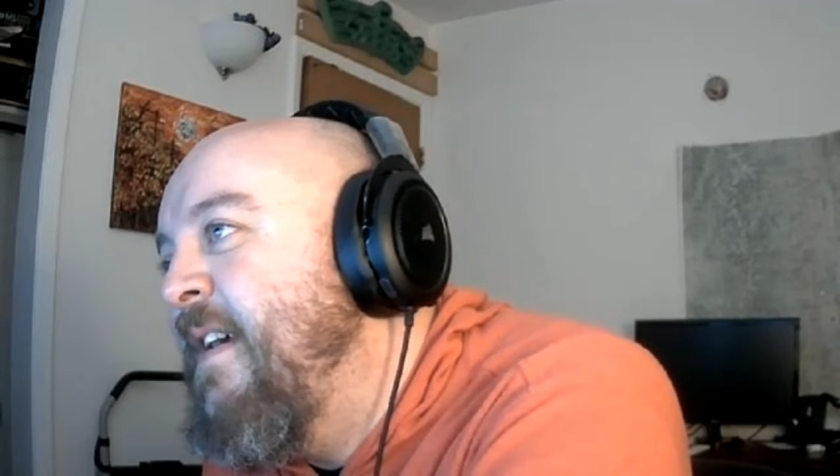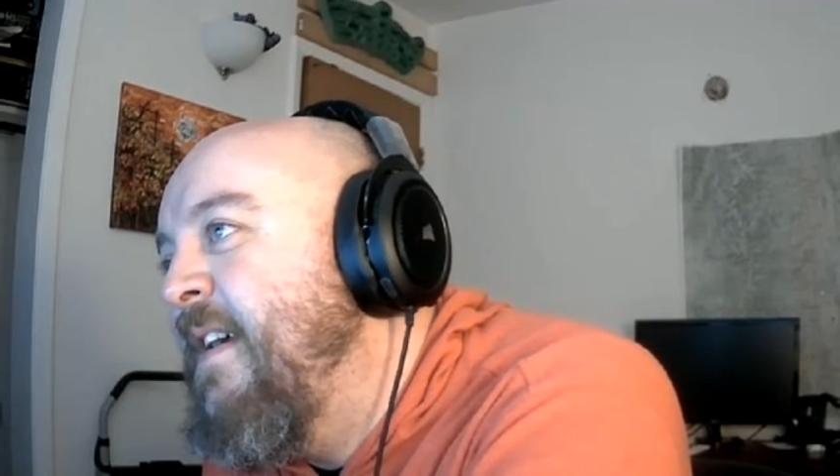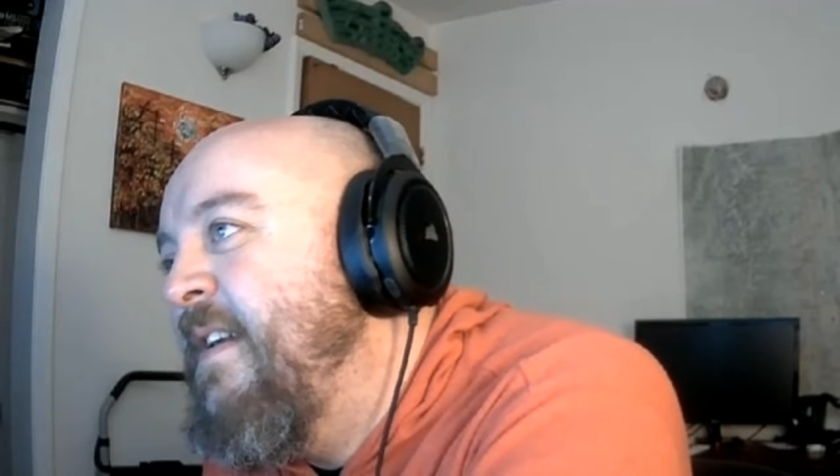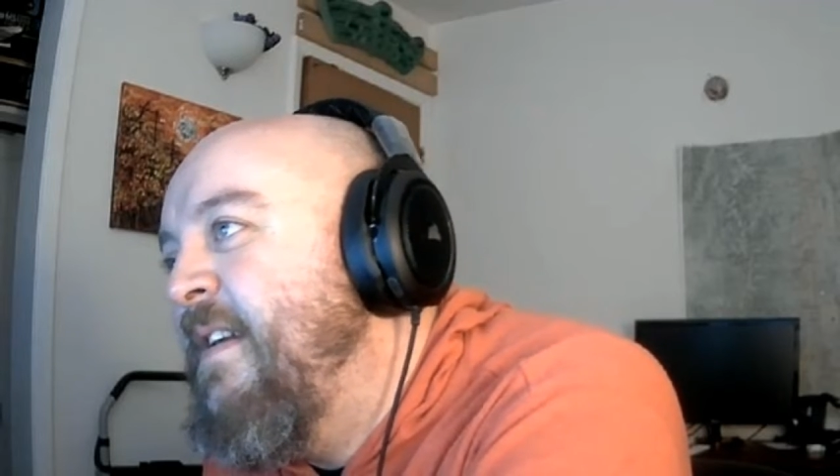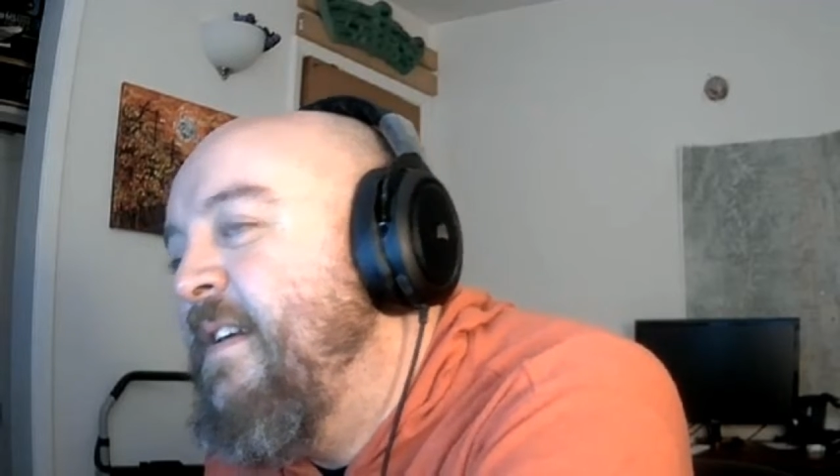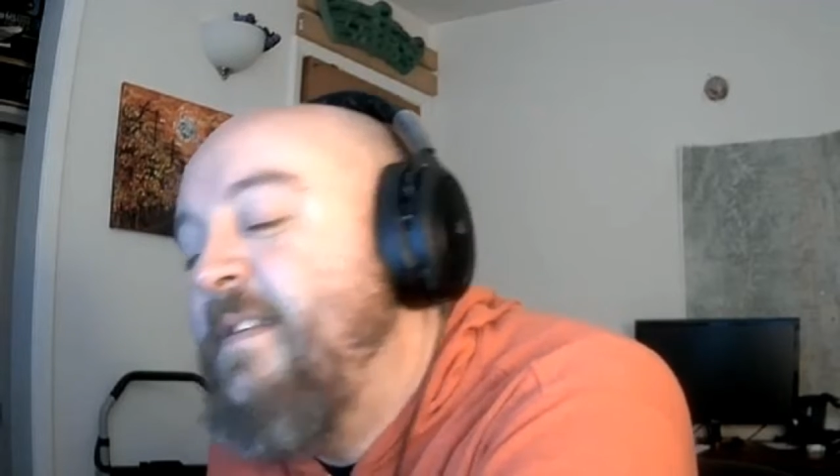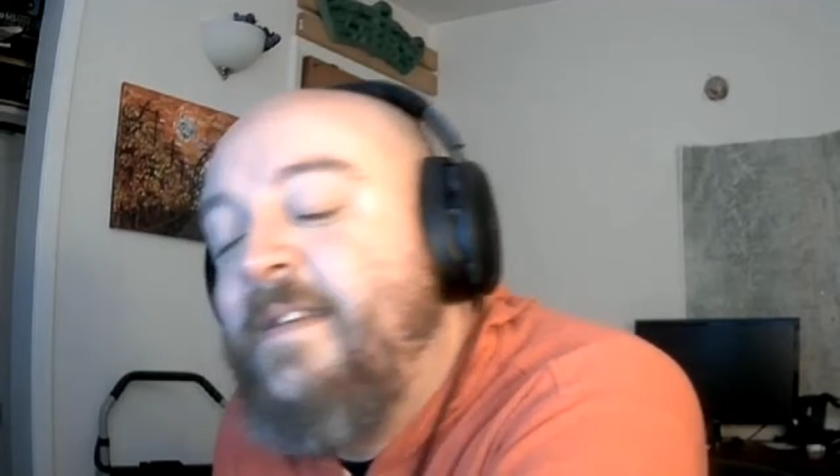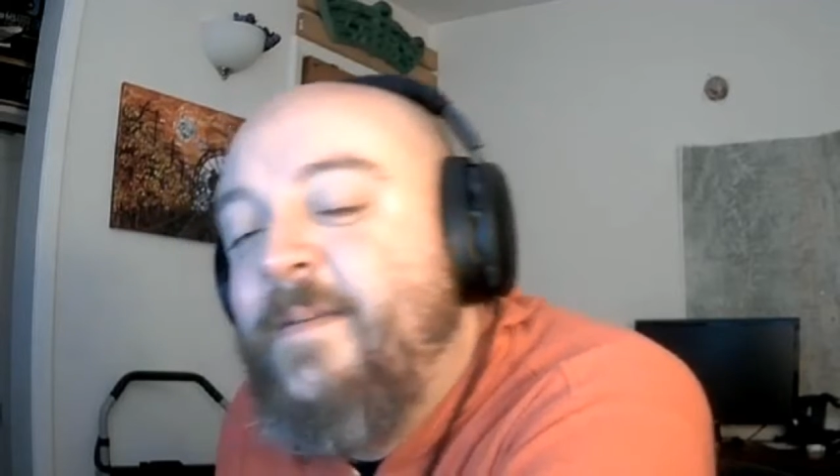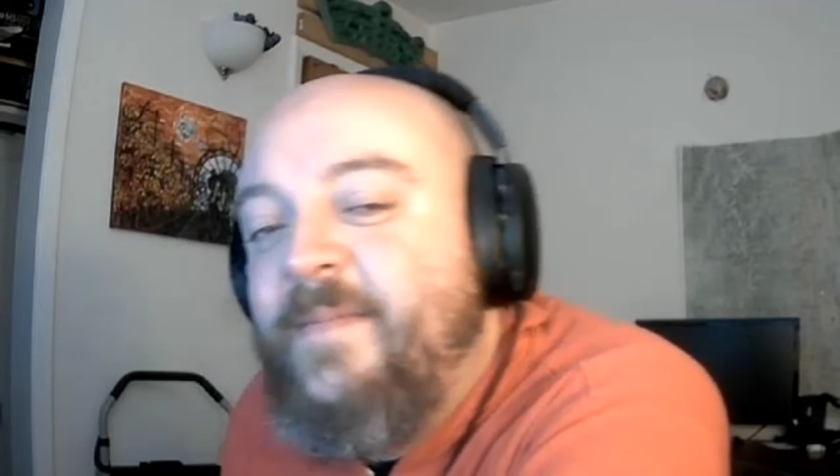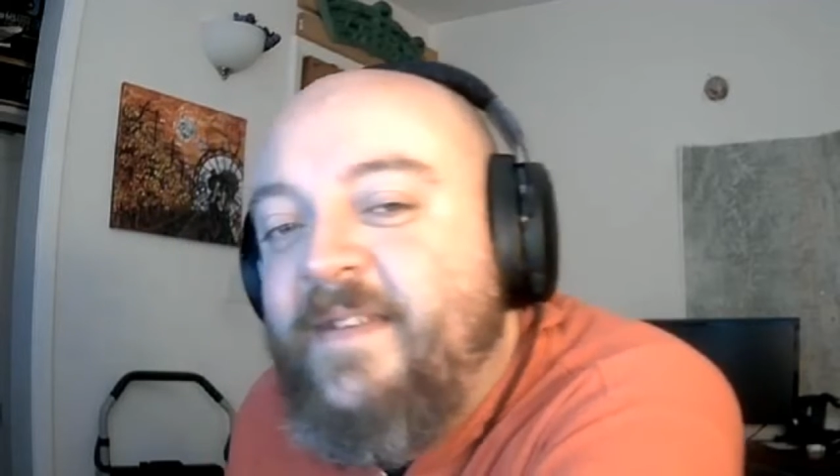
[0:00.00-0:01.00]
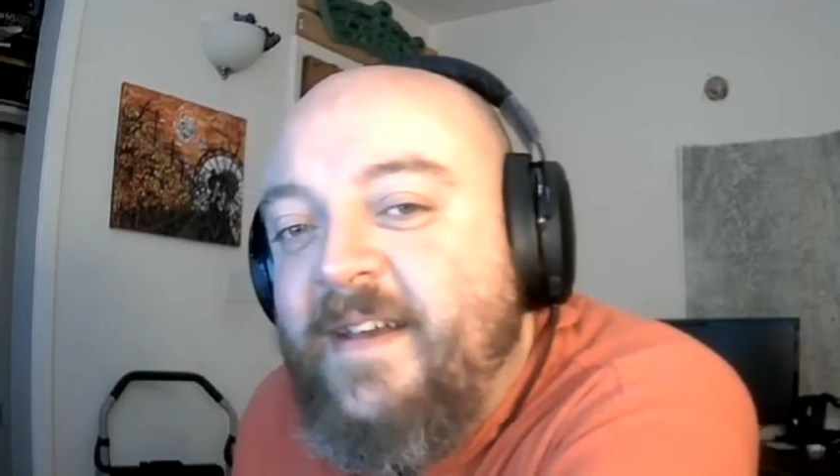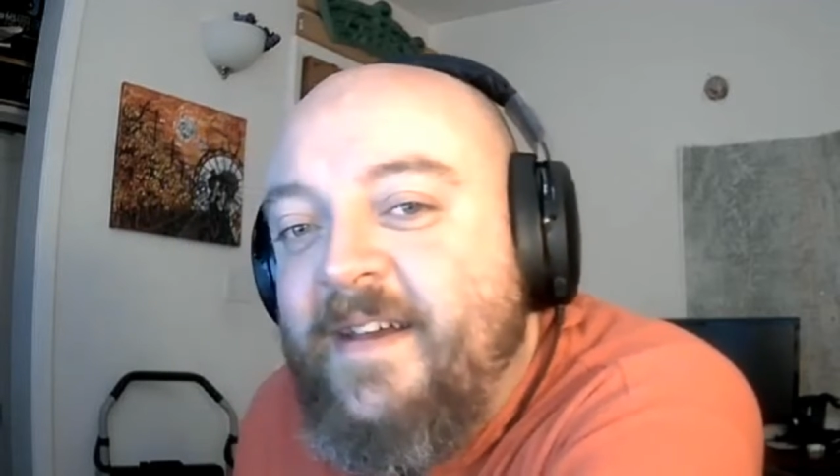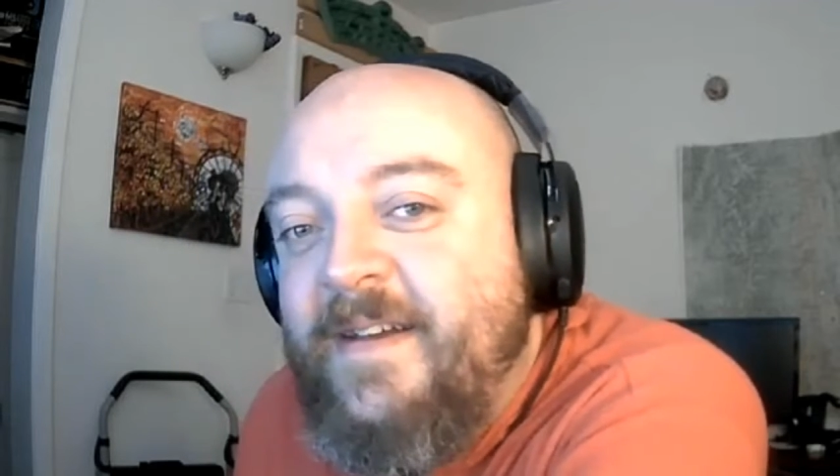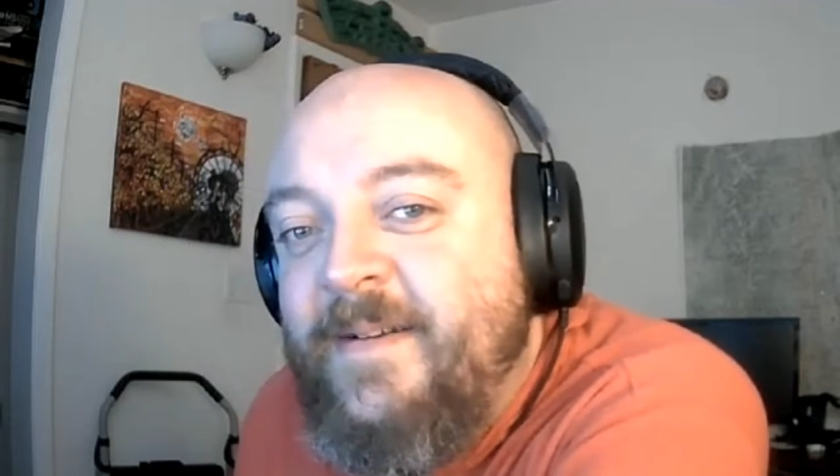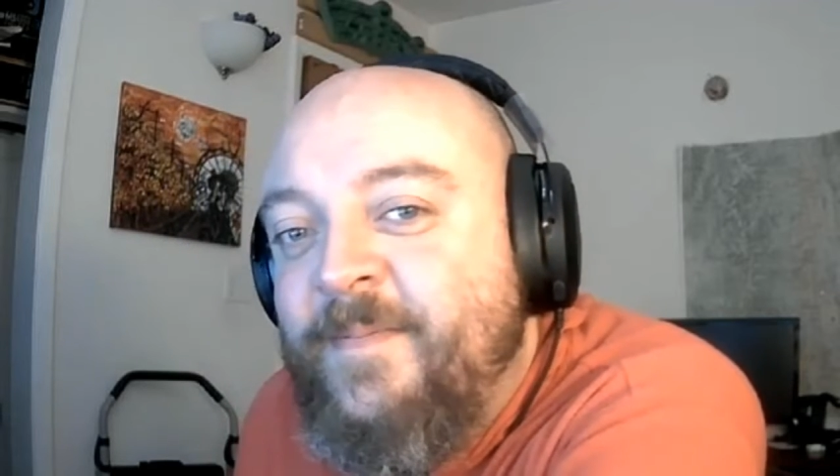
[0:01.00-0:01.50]
and some
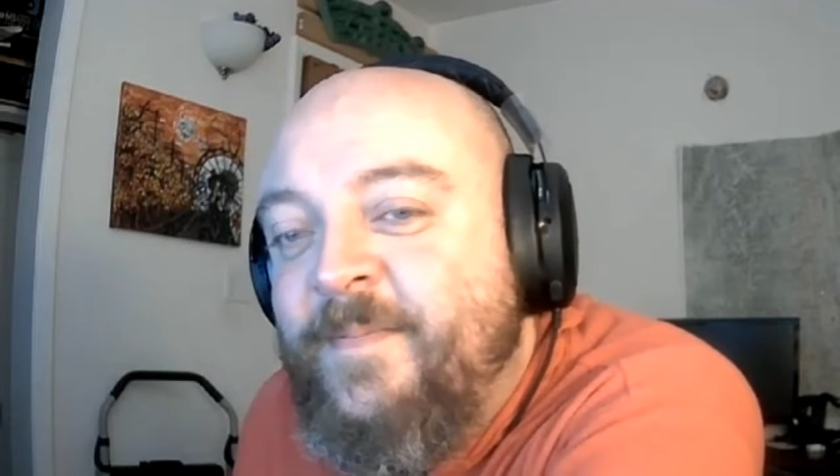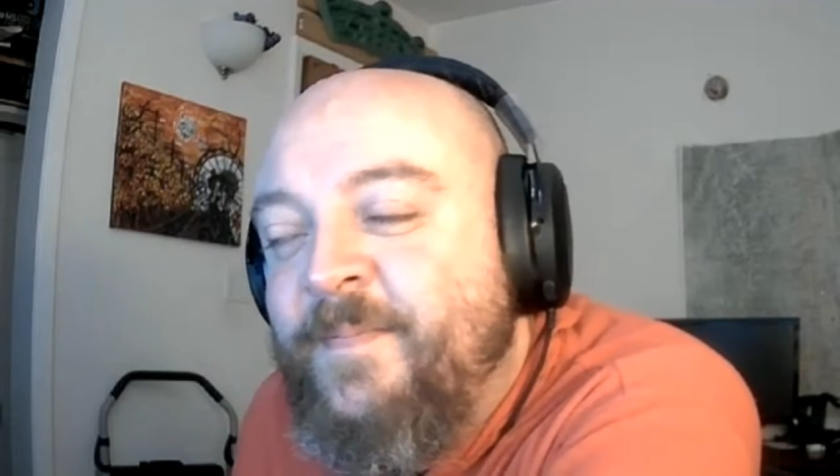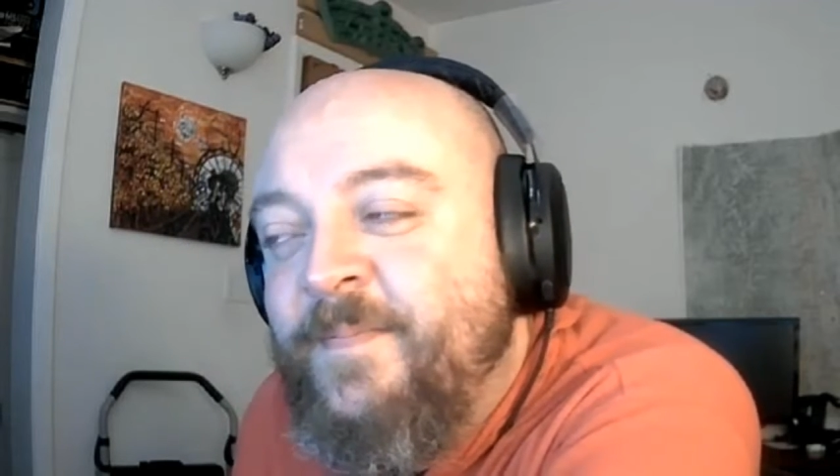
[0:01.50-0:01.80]
say